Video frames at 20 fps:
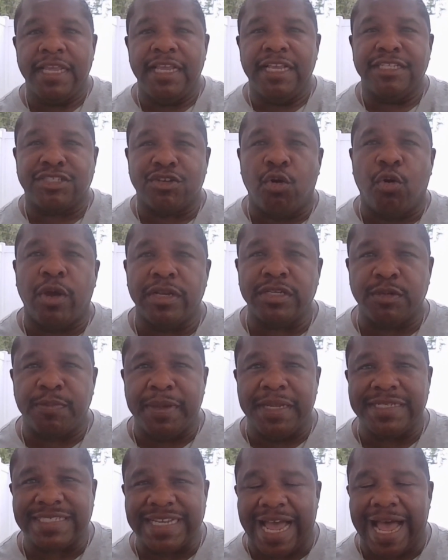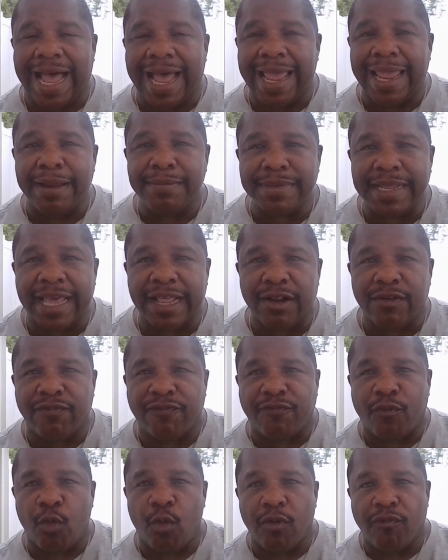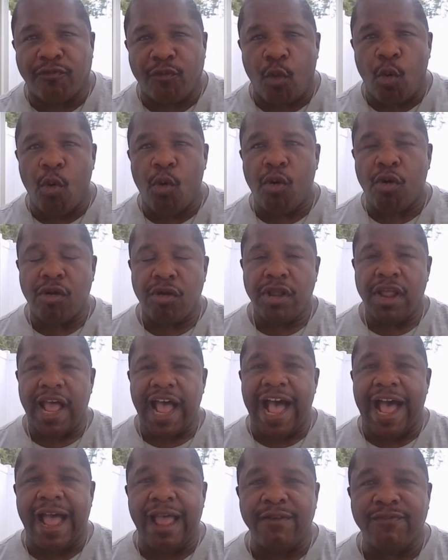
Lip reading: is going to be timed at a 4.4, high